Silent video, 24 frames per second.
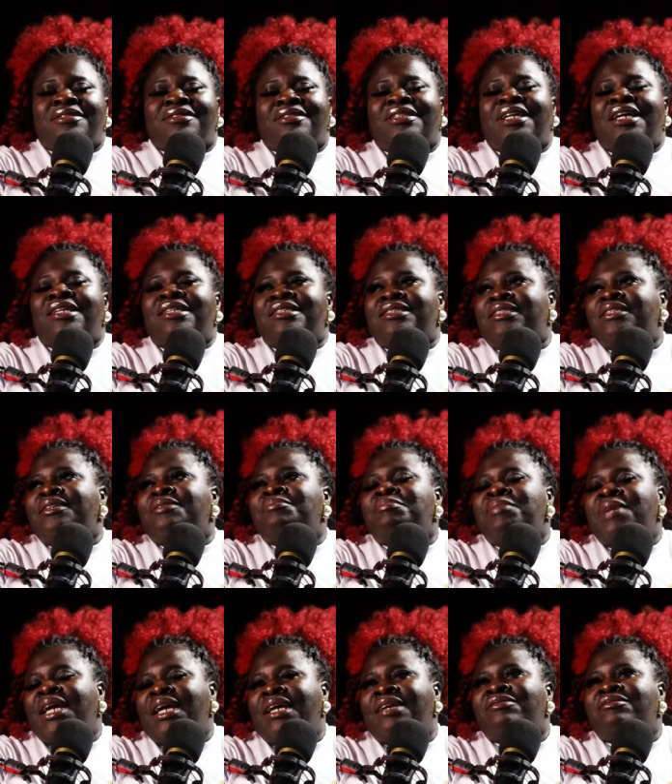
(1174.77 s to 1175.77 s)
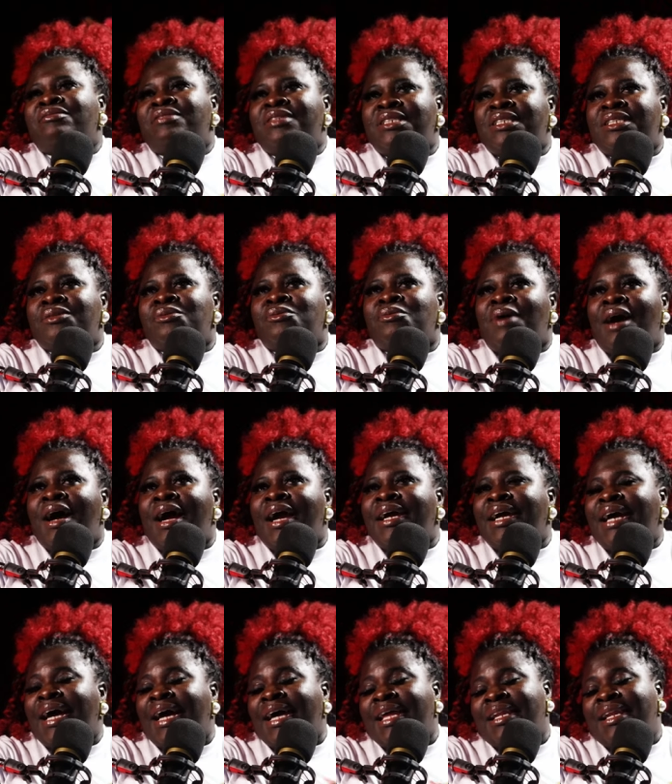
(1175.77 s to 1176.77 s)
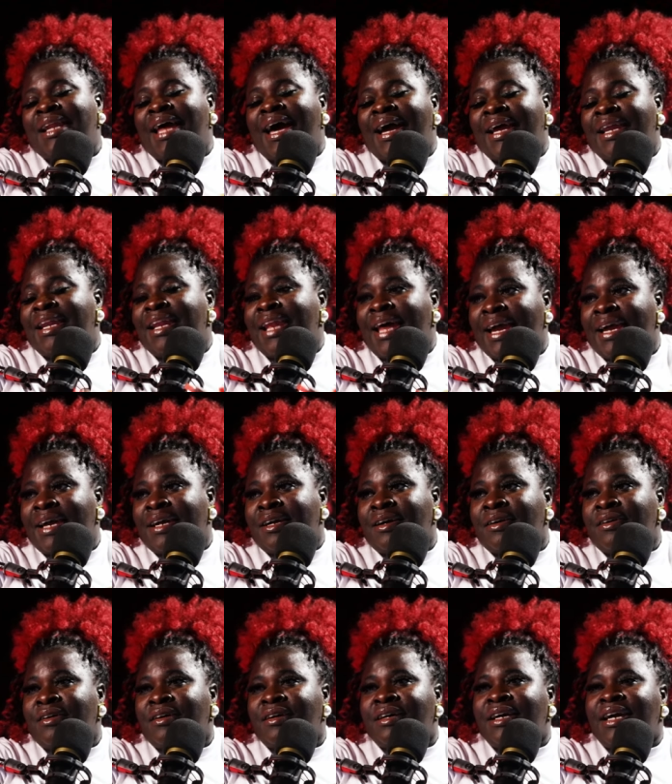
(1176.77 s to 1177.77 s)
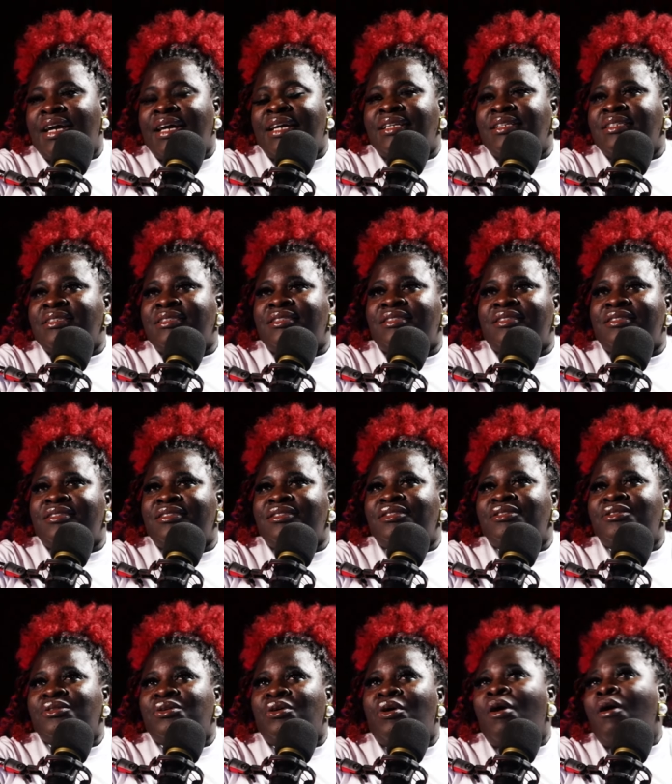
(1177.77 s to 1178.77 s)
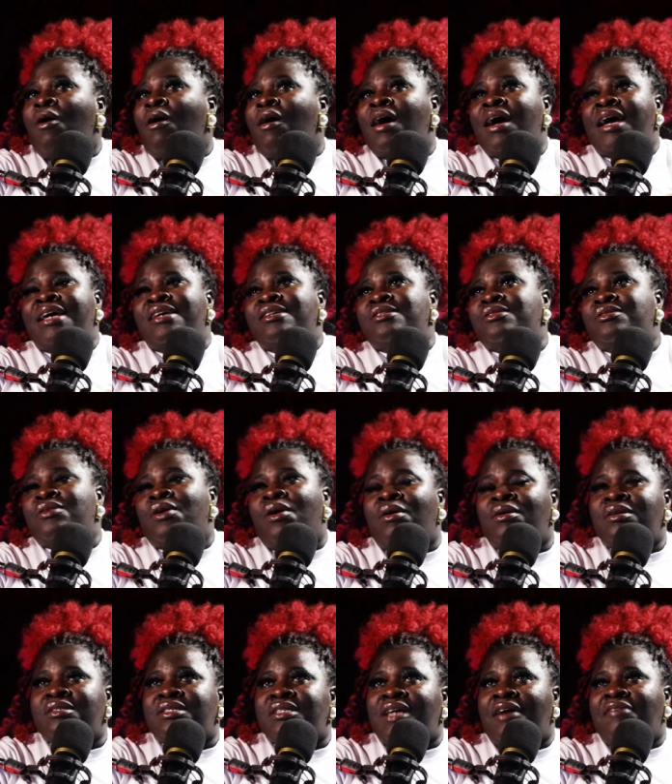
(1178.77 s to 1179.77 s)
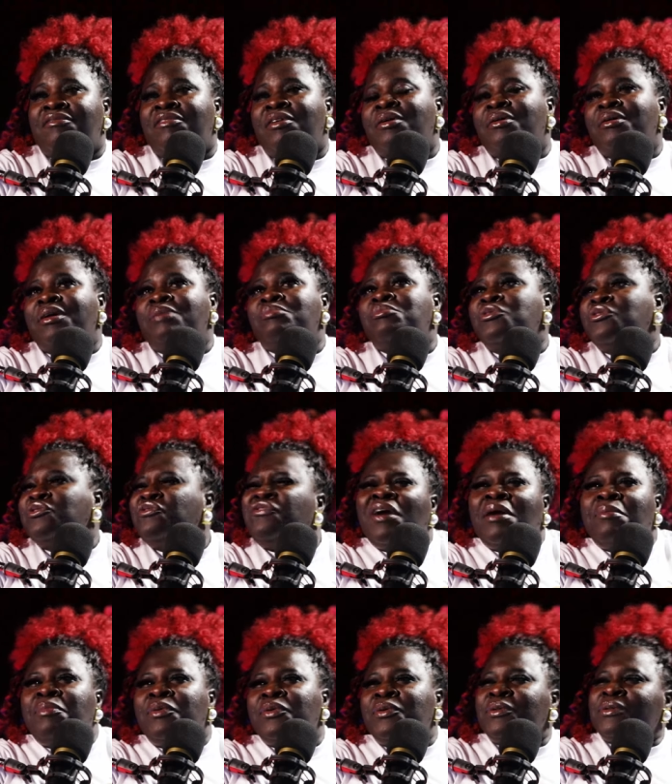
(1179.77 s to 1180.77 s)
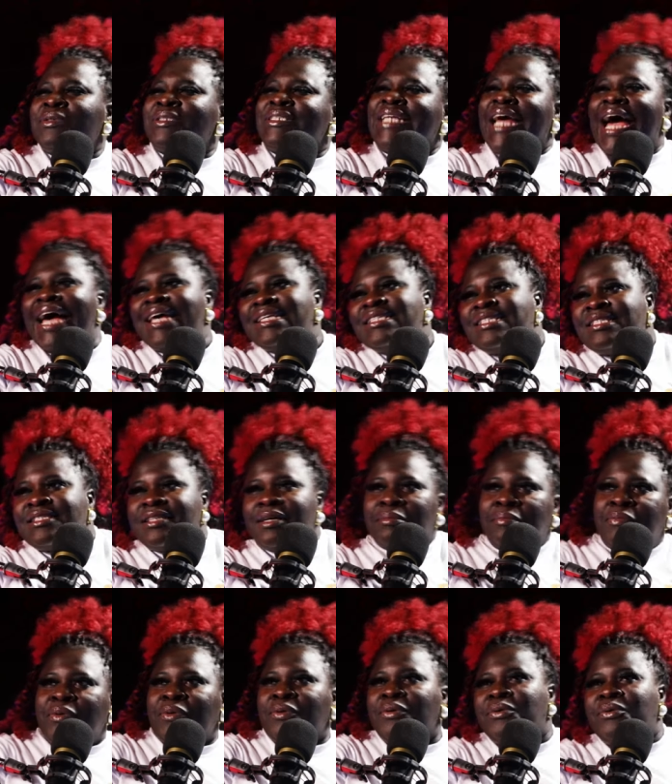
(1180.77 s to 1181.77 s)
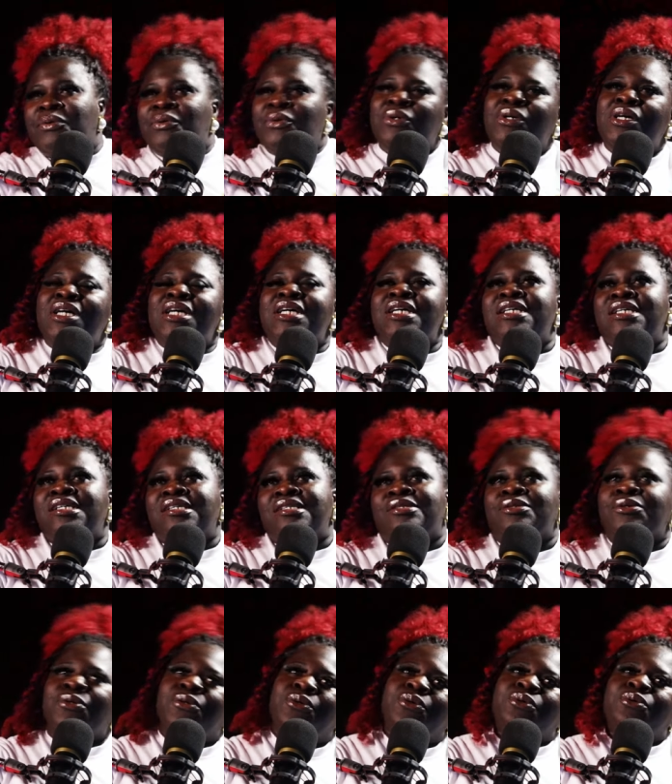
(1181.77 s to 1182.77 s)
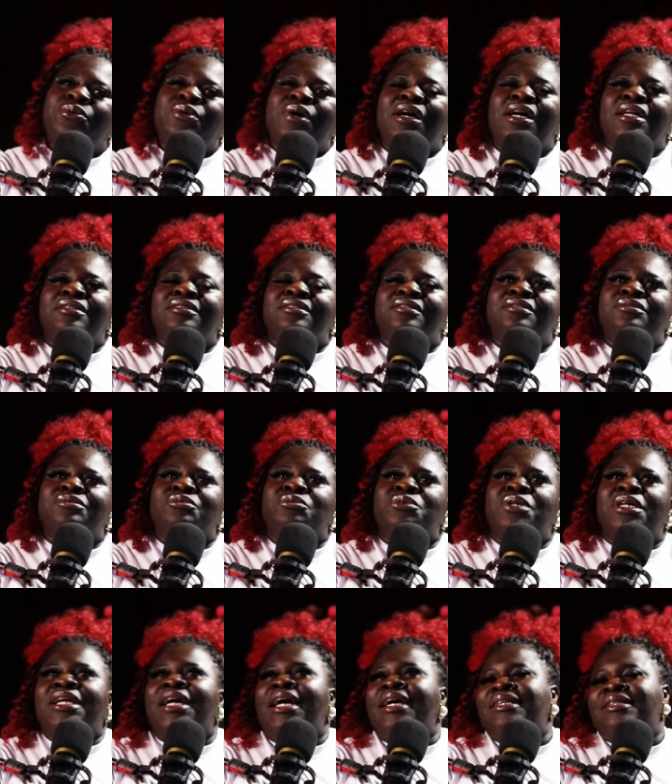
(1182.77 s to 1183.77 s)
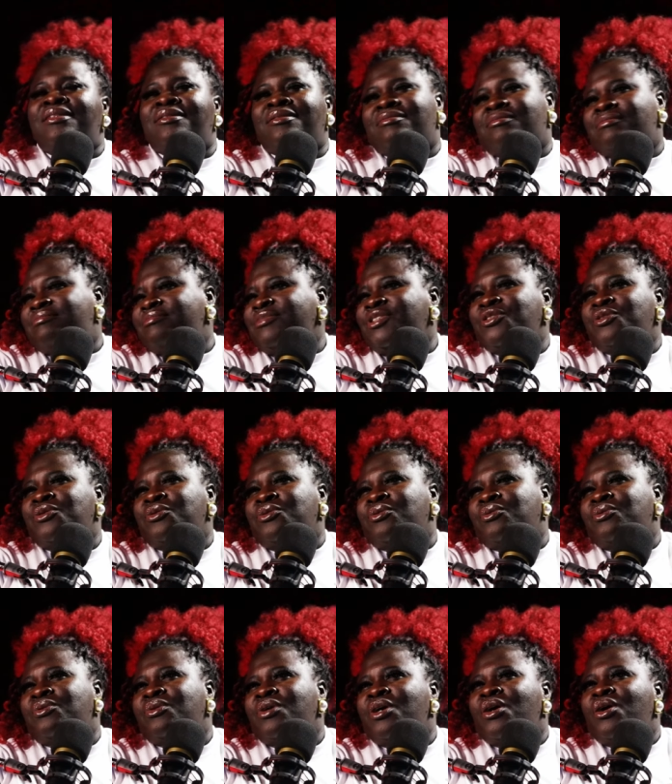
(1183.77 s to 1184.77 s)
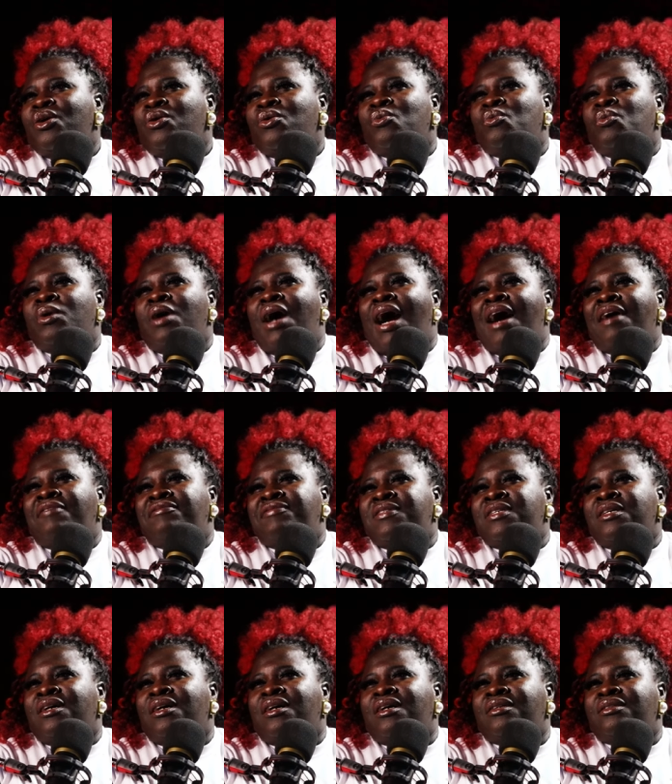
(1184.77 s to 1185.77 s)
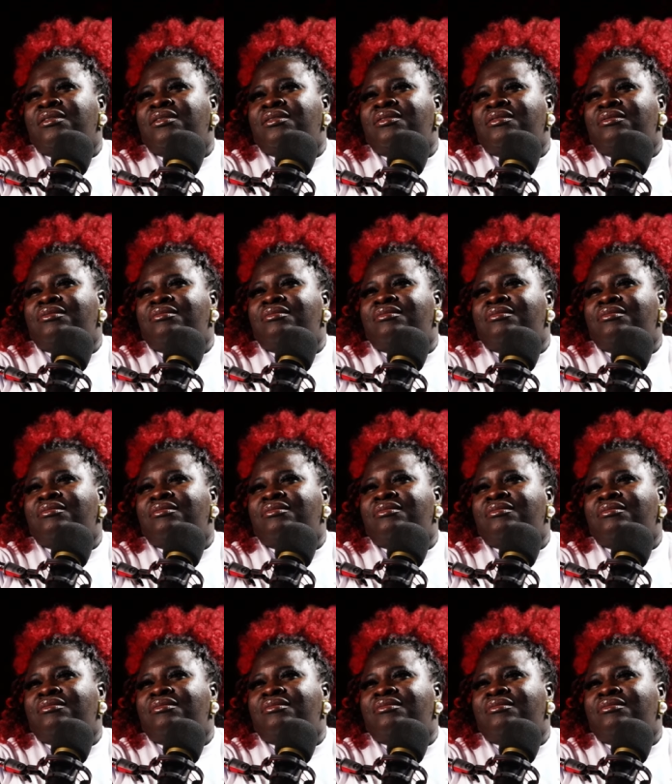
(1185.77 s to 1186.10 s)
That is the main reason why I, I like her. And, you know, all her songs are very movable, danceable so, and when I, you know, after